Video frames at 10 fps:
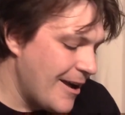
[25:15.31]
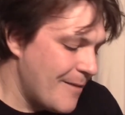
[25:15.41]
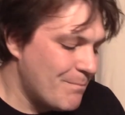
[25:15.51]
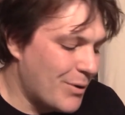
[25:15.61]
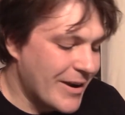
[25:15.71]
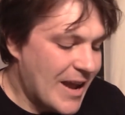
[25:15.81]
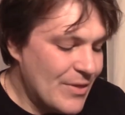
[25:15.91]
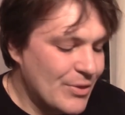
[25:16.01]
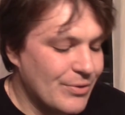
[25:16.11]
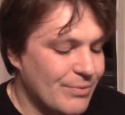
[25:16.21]
But
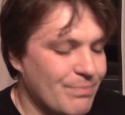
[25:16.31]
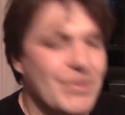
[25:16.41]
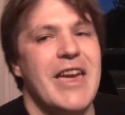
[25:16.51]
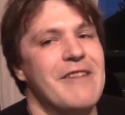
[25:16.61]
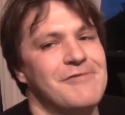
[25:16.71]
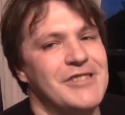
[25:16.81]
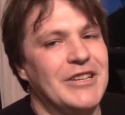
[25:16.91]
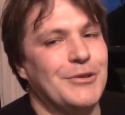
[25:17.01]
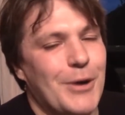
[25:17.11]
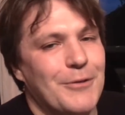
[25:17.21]
again, the
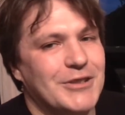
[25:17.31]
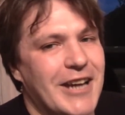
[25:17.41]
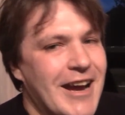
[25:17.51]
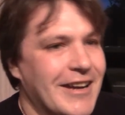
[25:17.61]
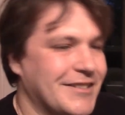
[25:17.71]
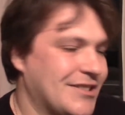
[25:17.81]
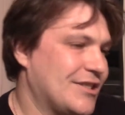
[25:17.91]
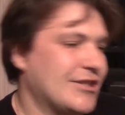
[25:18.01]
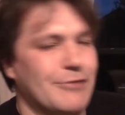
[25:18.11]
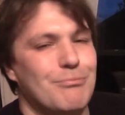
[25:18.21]
guaranteed 12
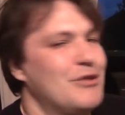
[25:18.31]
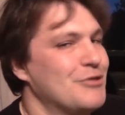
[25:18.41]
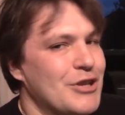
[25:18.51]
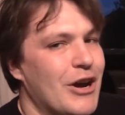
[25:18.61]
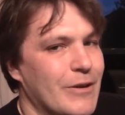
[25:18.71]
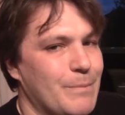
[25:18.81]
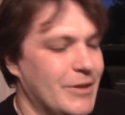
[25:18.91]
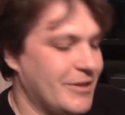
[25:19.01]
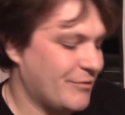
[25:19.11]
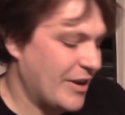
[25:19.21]
attacks, there is an
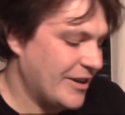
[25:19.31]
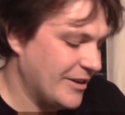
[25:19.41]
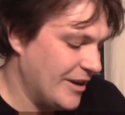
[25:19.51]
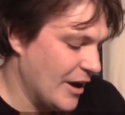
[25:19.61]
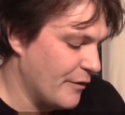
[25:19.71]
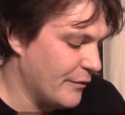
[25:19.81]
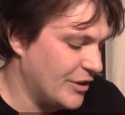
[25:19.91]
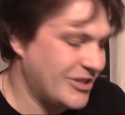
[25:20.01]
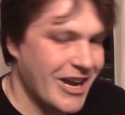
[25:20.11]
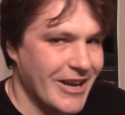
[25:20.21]
argument in taking it over the
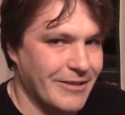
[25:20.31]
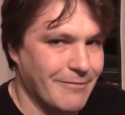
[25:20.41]
Giant.